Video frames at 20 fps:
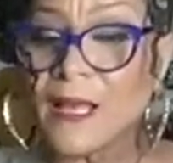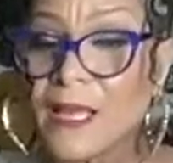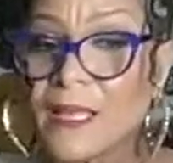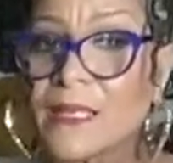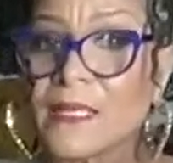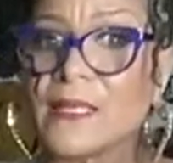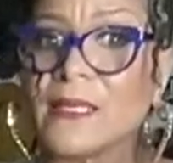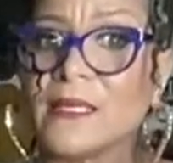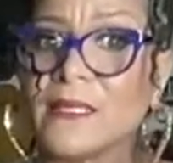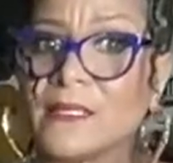
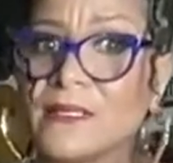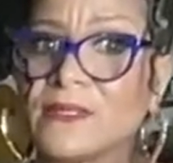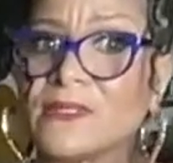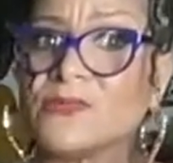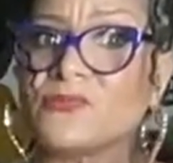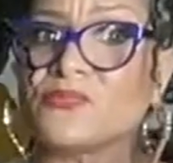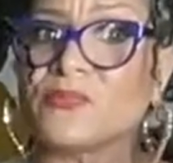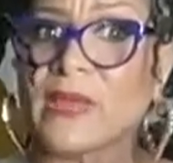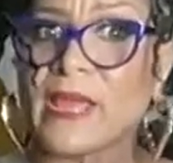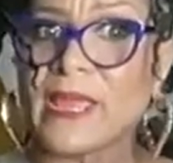color in the
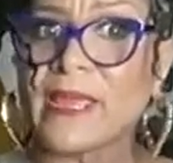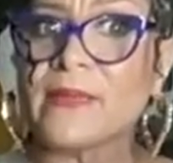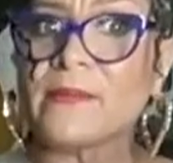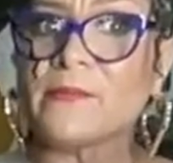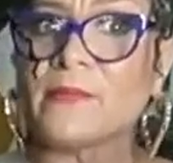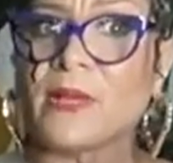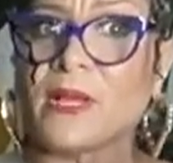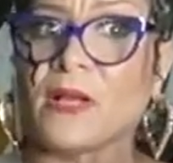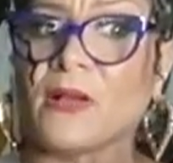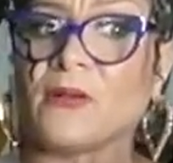
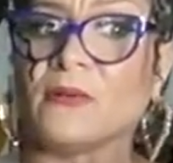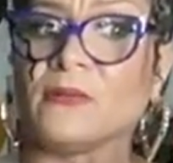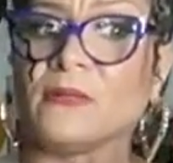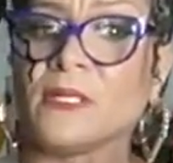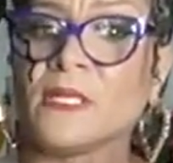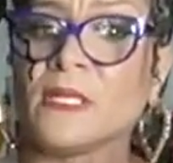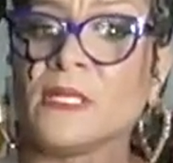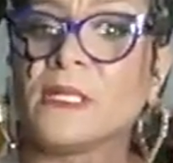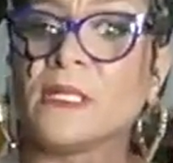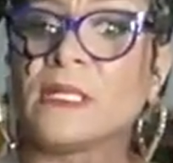rainbow.
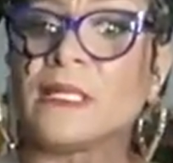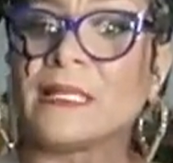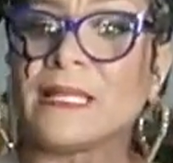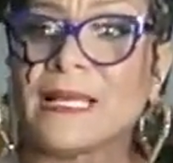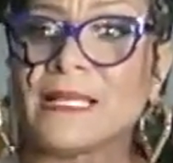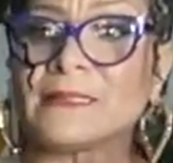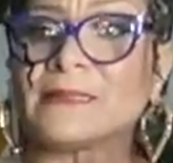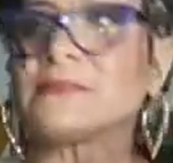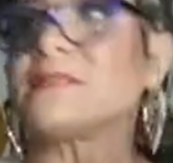Last